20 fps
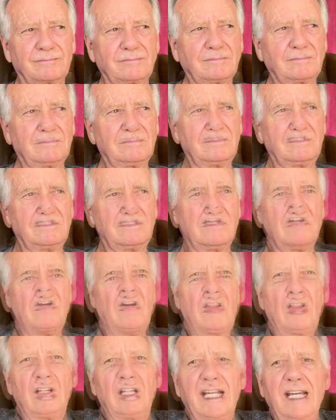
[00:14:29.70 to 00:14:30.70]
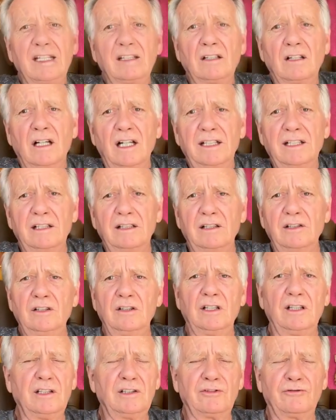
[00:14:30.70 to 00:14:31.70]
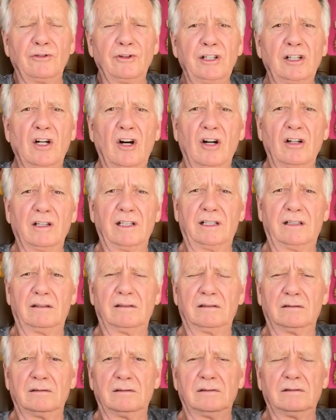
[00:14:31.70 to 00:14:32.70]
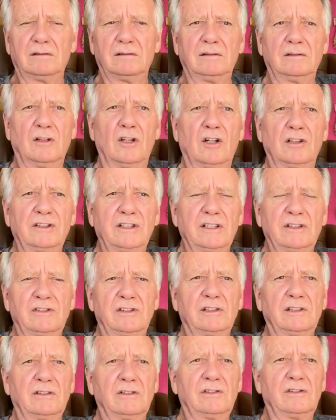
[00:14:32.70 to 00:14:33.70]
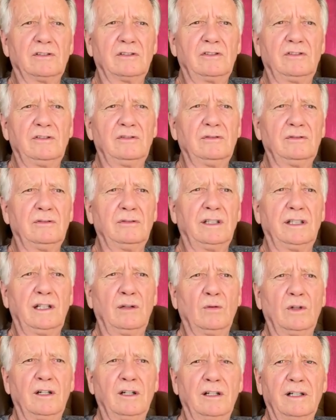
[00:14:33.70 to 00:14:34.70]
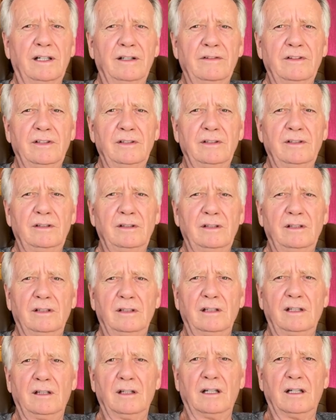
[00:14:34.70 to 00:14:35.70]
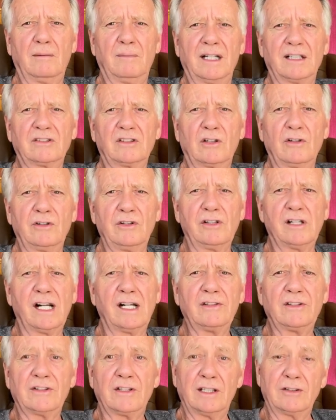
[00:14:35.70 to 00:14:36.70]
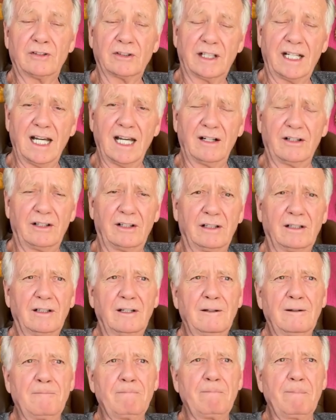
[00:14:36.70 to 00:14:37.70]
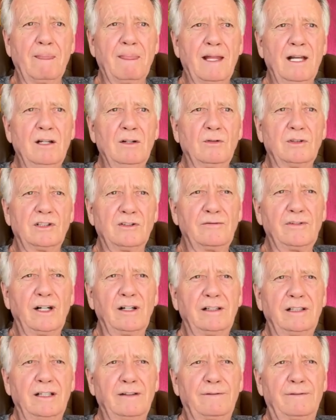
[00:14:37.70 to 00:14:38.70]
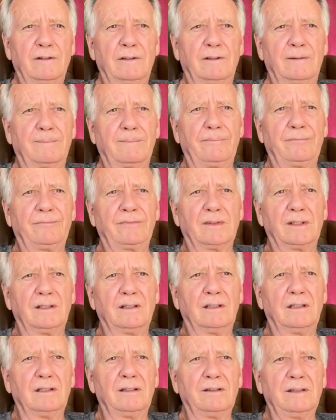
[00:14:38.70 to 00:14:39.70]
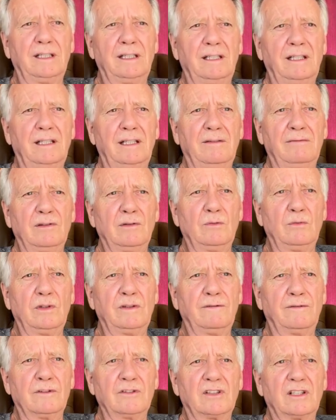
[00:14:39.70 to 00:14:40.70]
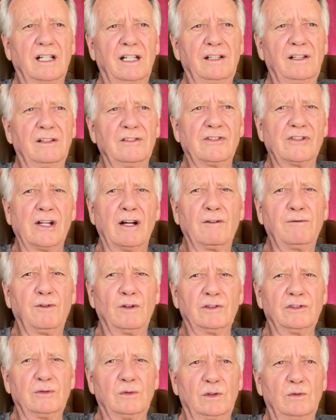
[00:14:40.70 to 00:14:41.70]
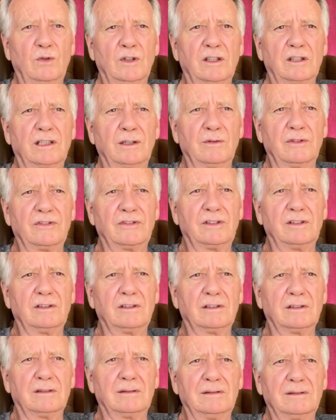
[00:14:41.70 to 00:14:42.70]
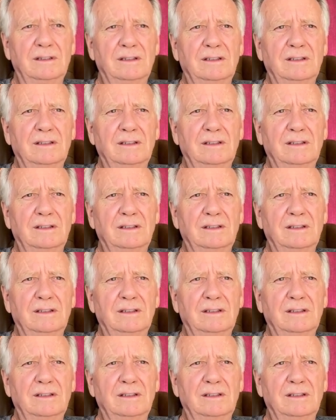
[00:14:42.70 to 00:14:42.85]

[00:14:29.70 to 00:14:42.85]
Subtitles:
Anyway, on the landline, it's free calling long distance to anywhere in the Mexico, United States, or Canada, which is very different. Even when we first got here and cell phones would work, it was still